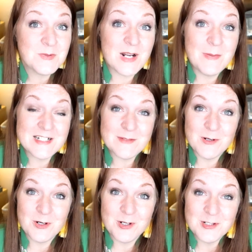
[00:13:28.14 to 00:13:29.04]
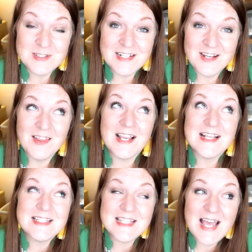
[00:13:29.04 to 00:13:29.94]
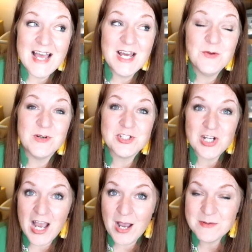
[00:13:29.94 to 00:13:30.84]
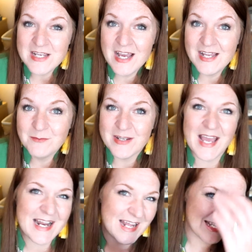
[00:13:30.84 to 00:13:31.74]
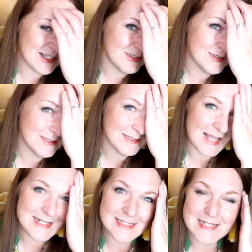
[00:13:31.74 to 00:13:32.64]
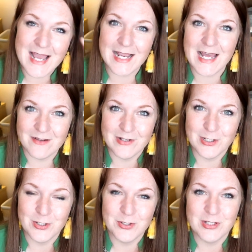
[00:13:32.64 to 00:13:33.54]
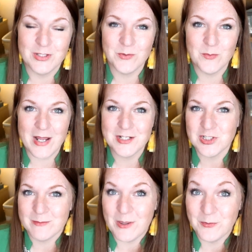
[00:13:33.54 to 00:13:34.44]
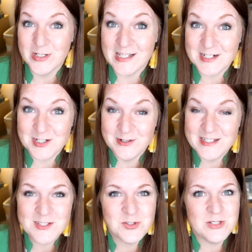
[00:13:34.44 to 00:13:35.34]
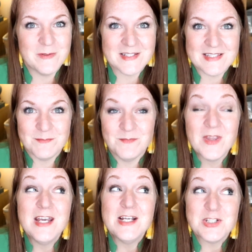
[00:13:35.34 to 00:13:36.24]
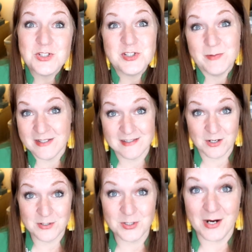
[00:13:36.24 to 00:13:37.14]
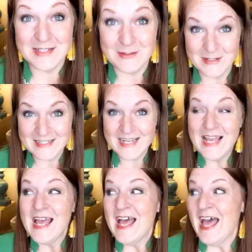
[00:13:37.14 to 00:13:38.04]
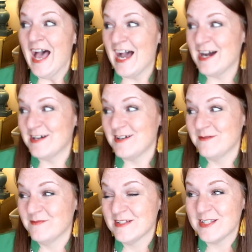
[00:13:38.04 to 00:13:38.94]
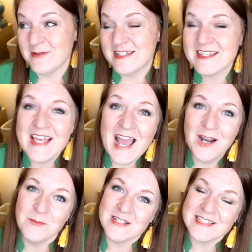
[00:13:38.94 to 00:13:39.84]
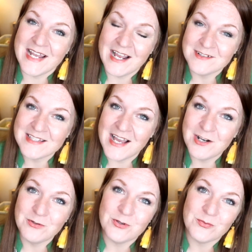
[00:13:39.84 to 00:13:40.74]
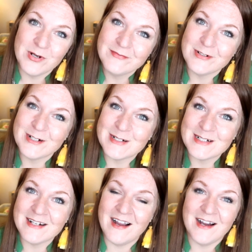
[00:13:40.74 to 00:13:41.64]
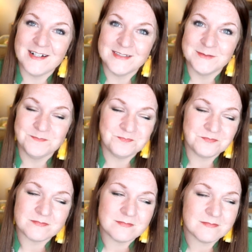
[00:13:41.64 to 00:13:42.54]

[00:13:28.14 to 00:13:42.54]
is what I picked up on our girls day y'all like I said we shopped and we kind of had like a little light snack kind of at noon and then we waited till about three o'clock to go eat sushi because the sushi place is always crazy busy um, so we did that and we sat outside on the river um,